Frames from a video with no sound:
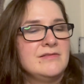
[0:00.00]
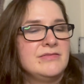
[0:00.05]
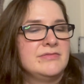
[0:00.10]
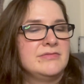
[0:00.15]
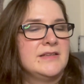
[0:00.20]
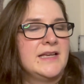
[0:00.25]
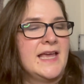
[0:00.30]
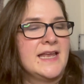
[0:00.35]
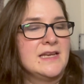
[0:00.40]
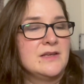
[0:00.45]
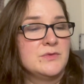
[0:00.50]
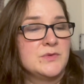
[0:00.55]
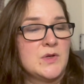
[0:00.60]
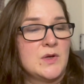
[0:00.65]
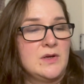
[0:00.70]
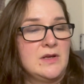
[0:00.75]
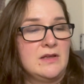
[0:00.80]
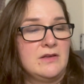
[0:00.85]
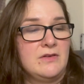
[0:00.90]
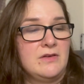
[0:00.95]
Again, it was
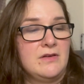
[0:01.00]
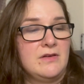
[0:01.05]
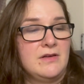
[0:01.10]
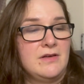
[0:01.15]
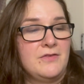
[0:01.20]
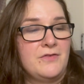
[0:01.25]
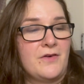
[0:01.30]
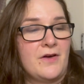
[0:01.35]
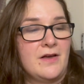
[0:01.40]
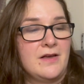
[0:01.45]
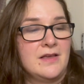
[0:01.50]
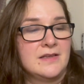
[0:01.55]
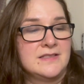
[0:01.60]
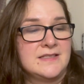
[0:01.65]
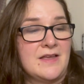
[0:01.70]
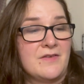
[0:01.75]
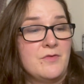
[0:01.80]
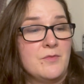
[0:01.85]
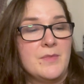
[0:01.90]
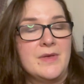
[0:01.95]
only a
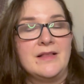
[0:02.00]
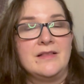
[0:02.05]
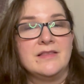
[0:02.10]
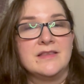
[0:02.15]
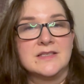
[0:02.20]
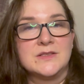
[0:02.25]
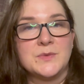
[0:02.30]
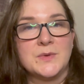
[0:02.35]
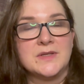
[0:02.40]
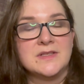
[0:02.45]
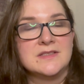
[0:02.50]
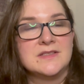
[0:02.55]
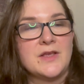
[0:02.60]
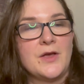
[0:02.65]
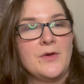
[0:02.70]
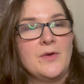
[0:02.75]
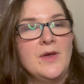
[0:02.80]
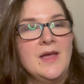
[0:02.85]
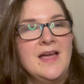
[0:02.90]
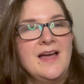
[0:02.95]
7ml, this one,
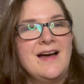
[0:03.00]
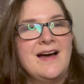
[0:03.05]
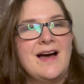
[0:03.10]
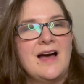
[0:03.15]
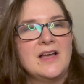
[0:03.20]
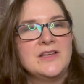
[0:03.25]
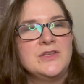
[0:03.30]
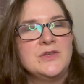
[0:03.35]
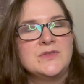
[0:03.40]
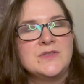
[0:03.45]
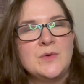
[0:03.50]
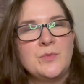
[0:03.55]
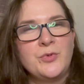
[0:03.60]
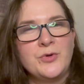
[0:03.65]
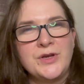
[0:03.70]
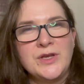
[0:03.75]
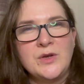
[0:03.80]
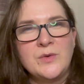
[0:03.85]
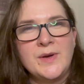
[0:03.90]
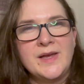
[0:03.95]
so I used it
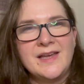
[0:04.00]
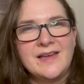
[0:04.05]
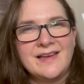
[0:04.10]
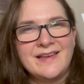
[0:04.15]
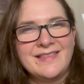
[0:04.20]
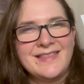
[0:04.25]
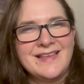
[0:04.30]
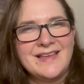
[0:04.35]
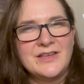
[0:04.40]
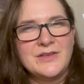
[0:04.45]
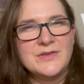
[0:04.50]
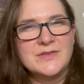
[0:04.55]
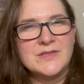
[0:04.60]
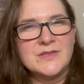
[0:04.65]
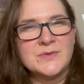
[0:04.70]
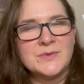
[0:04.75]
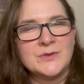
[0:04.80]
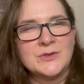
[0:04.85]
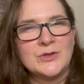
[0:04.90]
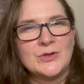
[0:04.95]
pretty quick. I think I used
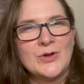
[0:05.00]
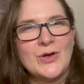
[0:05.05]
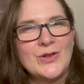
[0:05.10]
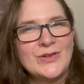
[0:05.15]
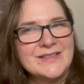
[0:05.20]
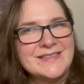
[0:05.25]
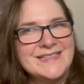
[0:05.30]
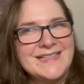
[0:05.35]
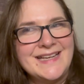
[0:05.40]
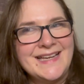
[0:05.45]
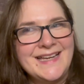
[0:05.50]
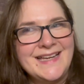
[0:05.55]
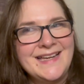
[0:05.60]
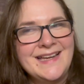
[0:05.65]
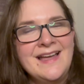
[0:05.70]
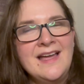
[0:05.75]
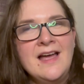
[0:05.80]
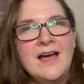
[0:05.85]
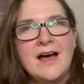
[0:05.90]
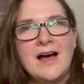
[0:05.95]
this one on holiday
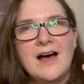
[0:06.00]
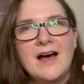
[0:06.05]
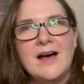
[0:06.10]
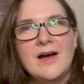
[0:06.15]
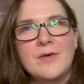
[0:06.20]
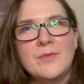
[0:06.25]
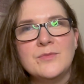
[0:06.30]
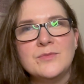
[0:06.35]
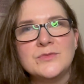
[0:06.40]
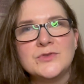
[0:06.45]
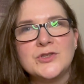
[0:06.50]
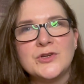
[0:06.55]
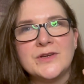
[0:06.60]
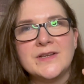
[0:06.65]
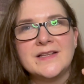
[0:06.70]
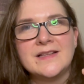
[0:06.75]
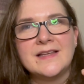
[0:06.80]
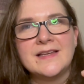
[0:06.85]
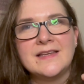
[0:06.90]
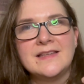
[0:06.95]

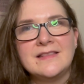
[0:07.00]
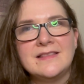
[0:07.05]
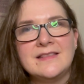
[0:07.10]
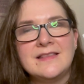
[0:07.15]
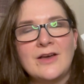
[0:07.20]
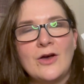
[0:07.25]
during like the